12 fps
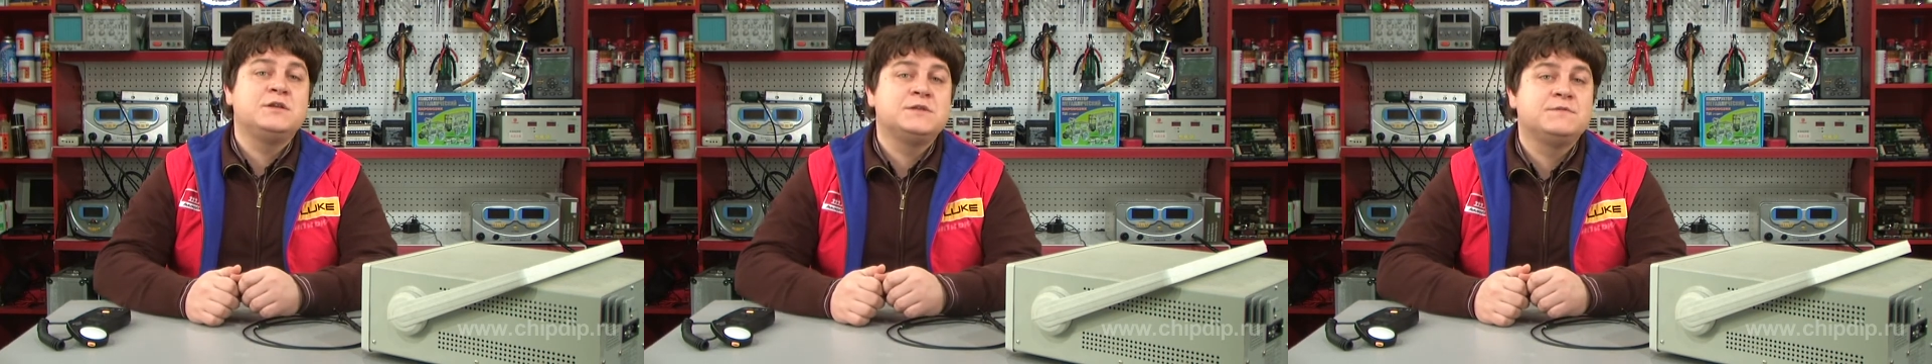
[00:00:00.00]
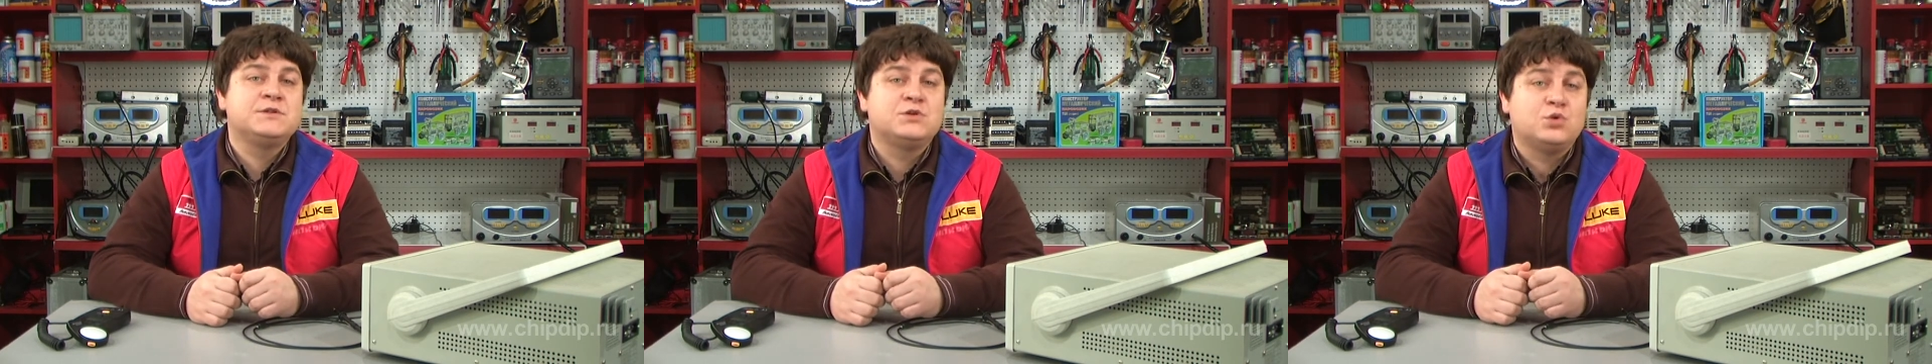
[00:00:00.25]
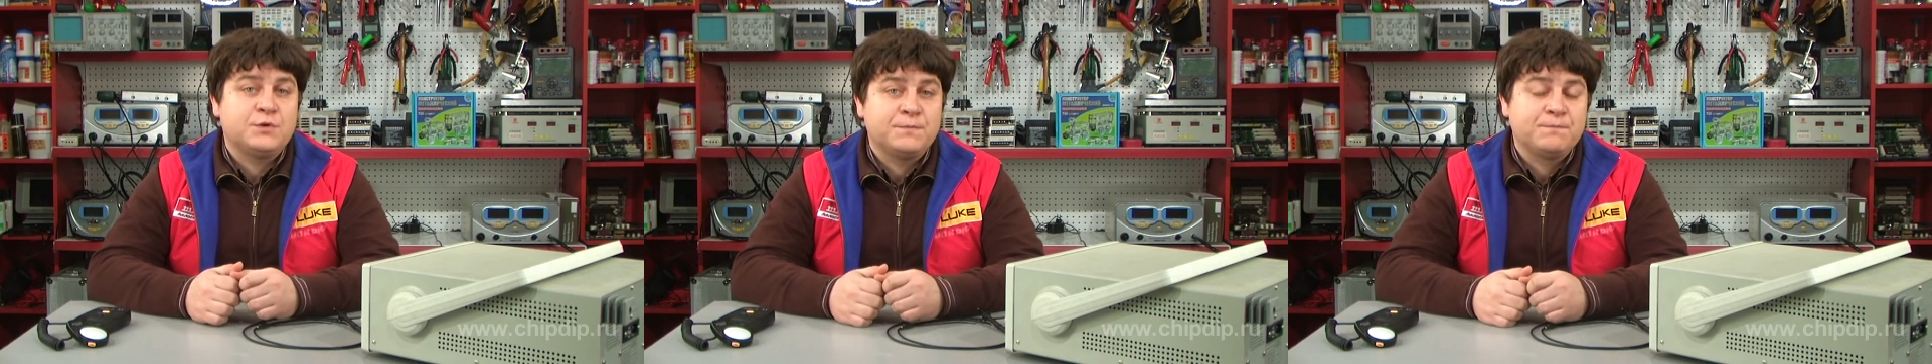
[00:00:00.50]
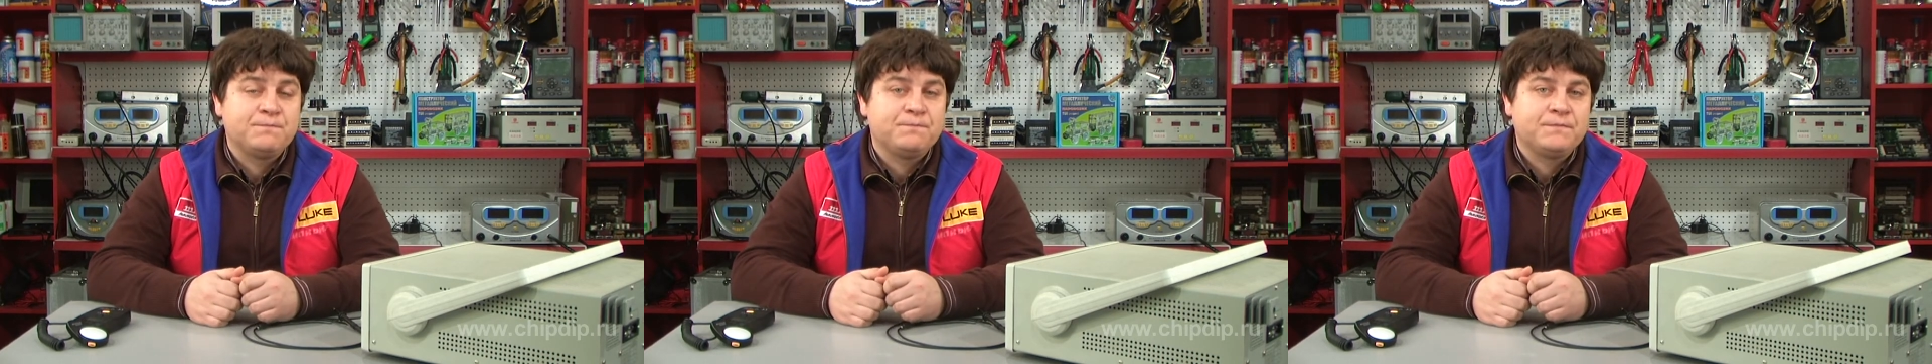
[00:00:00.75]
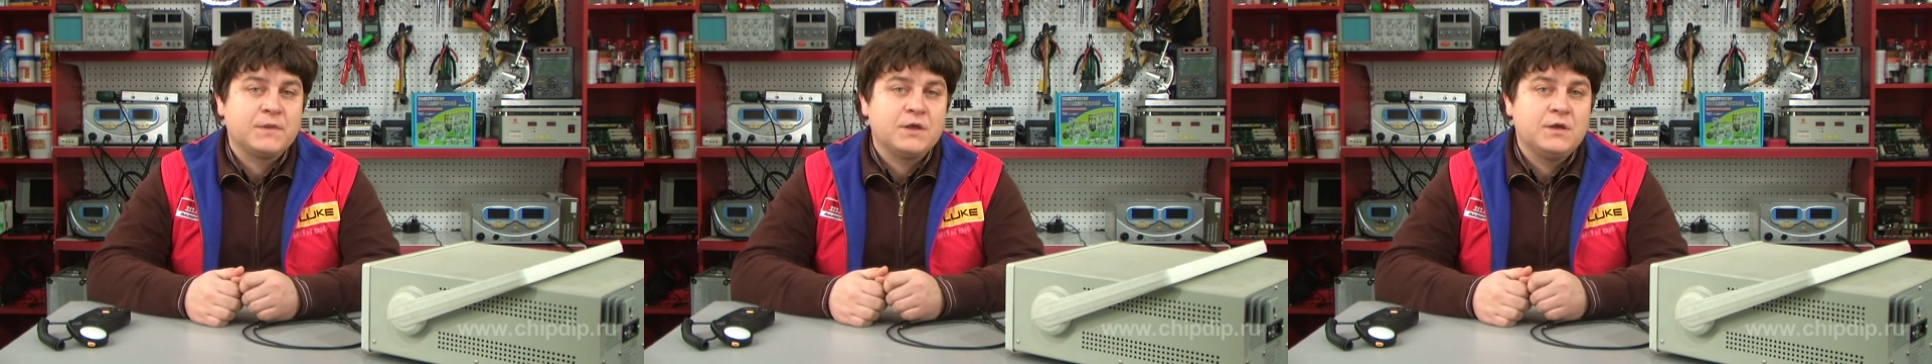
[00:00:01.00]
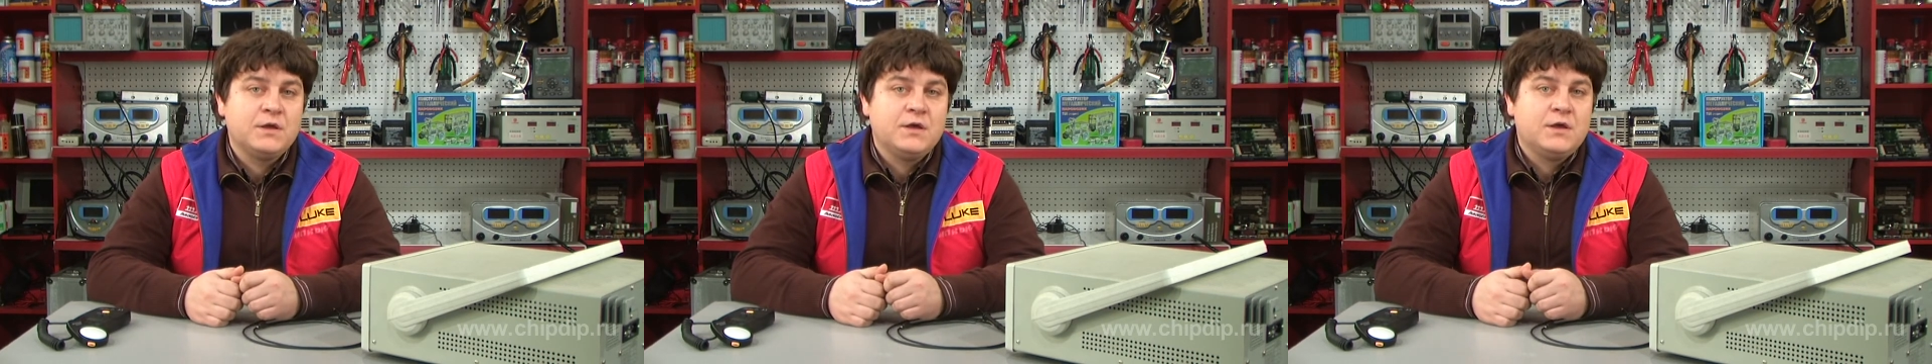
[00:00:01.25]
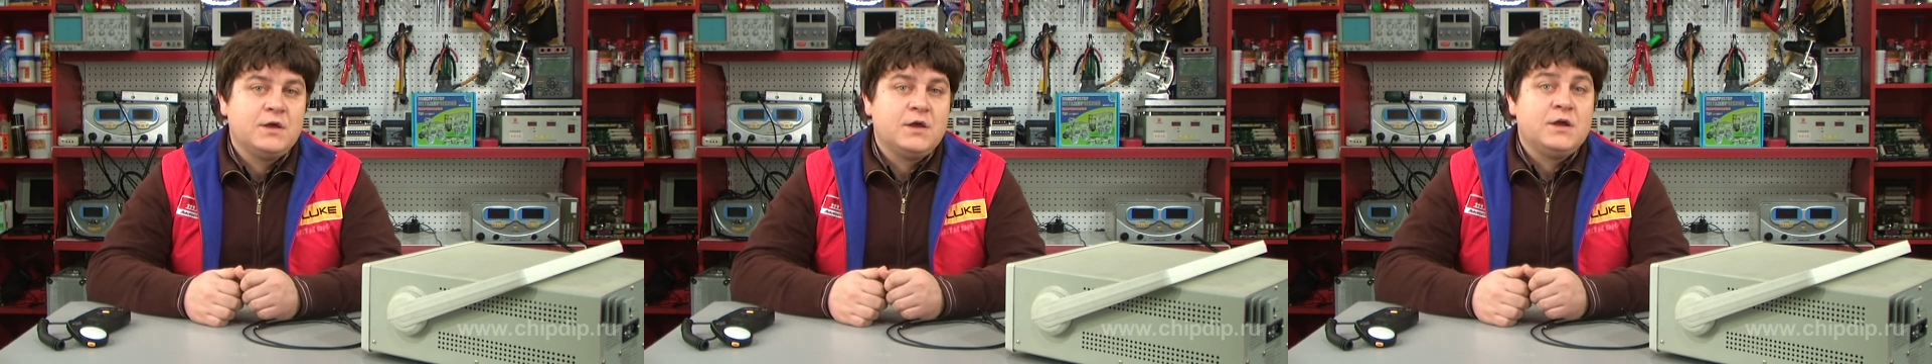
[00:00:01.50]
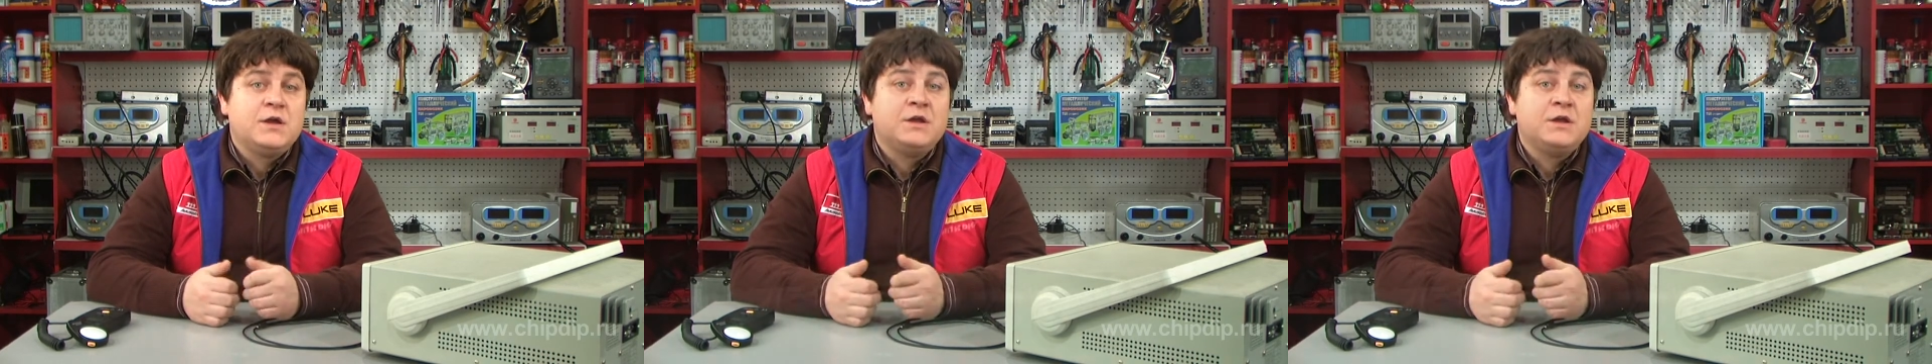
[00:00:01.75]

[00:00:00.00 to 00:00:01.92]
Such decrease is proportional